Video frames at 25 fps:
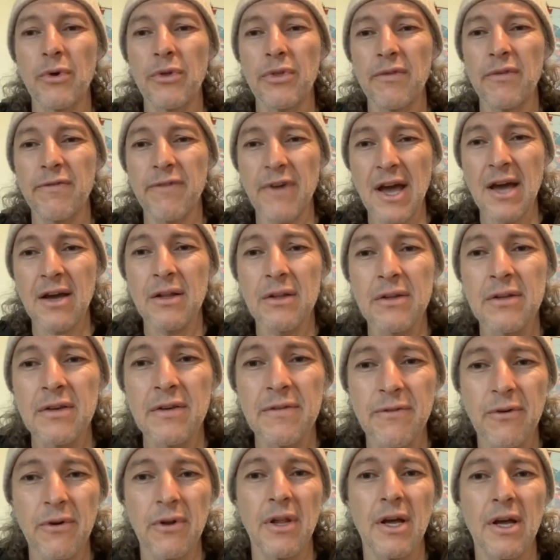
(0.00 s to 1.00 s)
a faculty
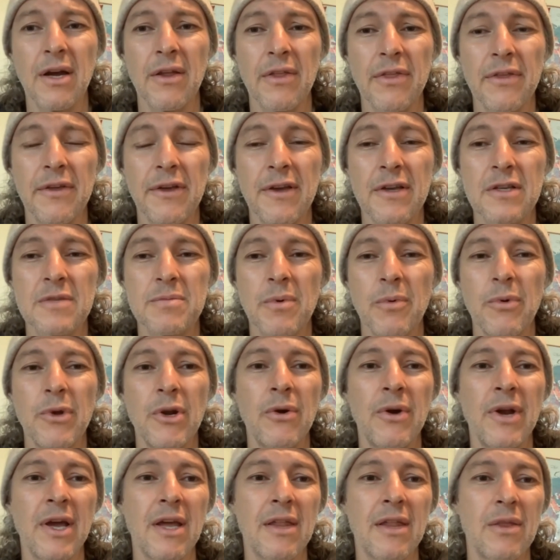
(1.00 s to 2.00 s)
for a lot of things, but we
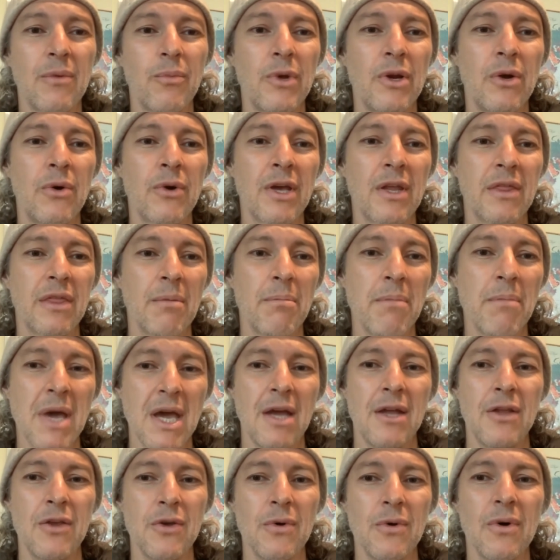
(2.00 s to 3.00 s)
don't get the
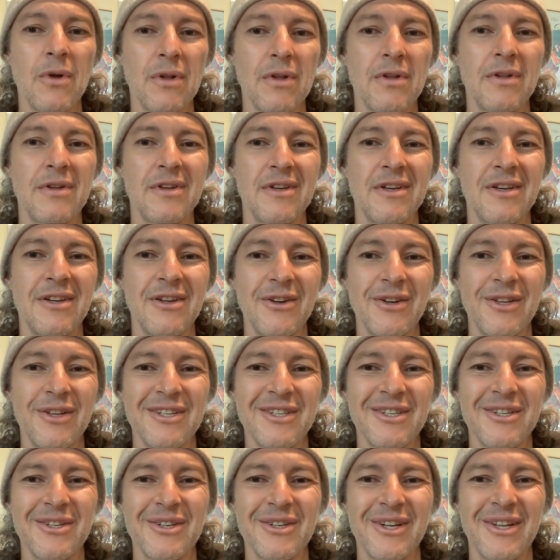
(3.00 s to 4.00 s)
manual.
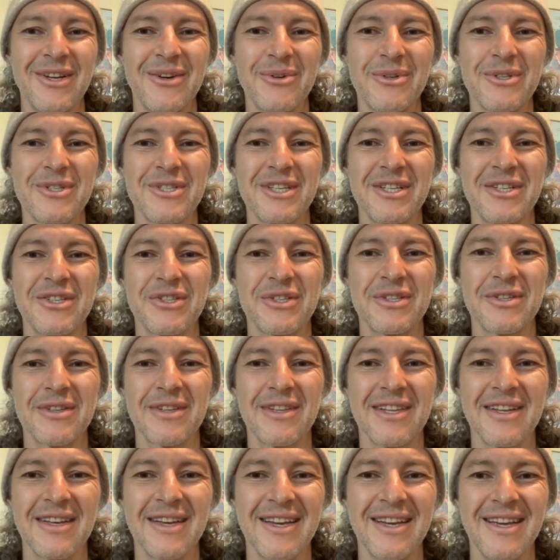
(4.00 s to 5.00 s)
There was this
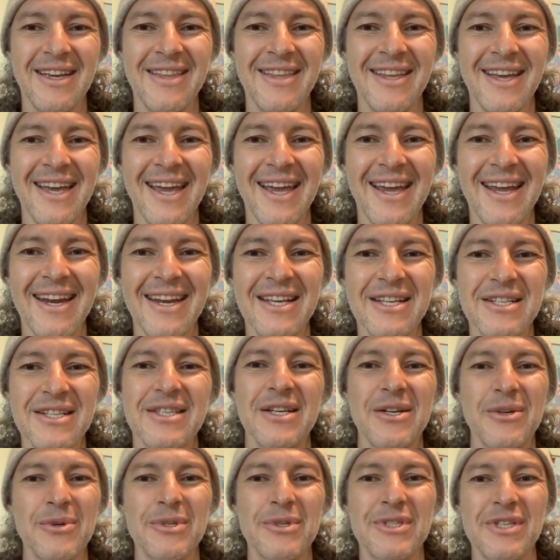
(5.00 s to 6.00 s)
in the 80s.
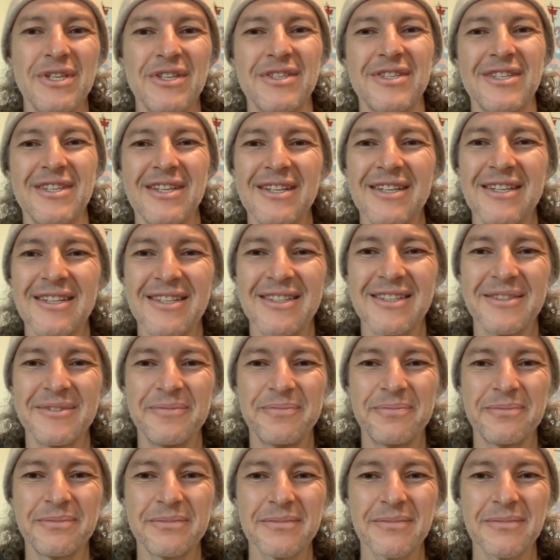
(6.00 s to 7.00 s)
There
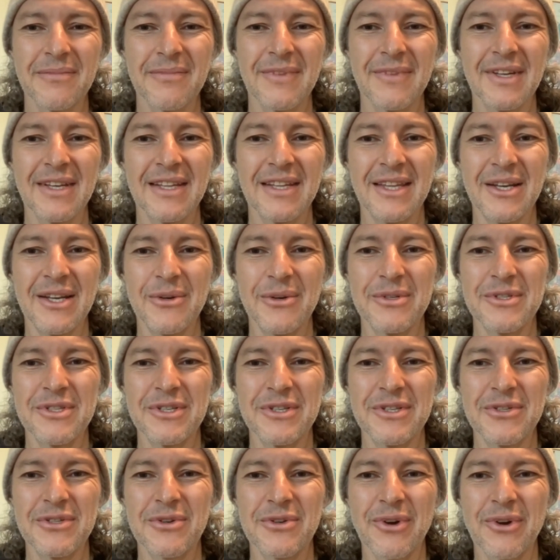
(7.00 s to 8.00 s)
was
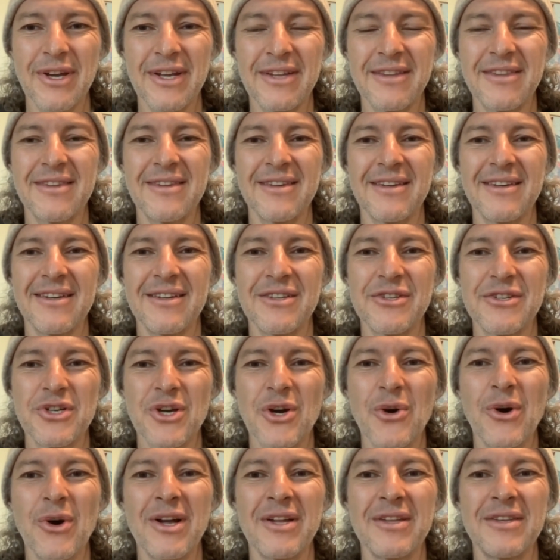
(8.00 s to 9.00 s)
this great
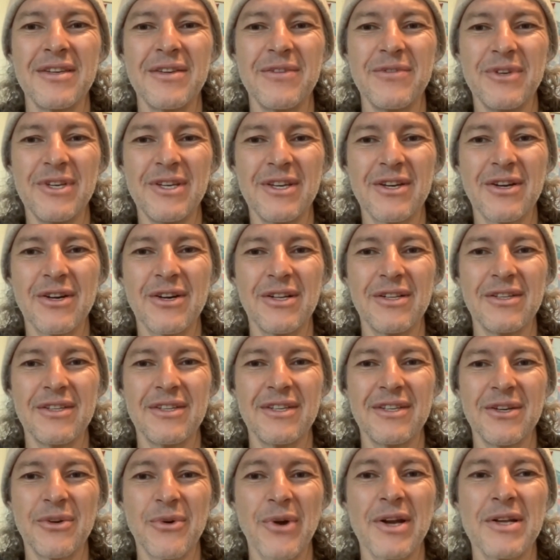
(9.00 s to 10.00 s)
show on TV called
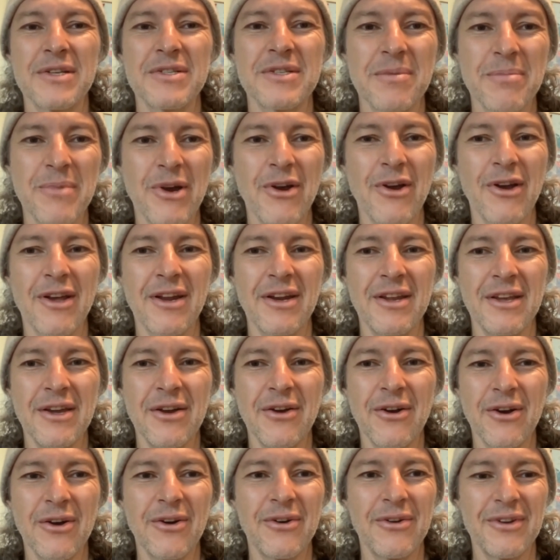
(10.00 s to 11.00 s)
The Greatest American
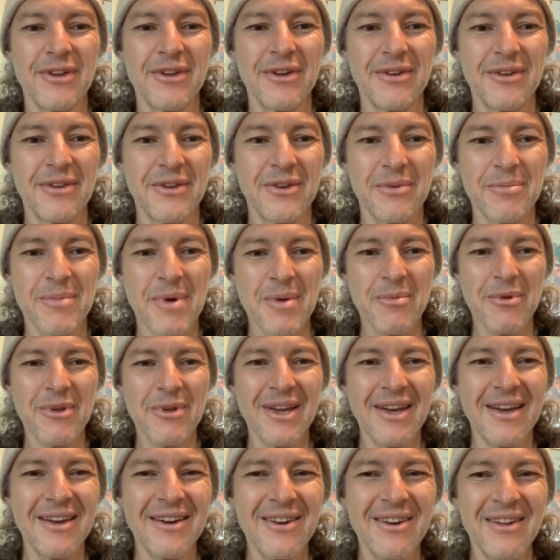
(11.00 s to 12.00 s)
Hero. You remember
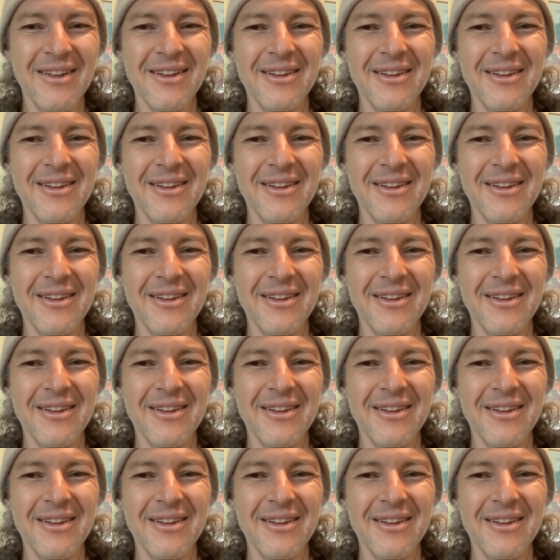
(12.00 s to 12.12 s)
that at all?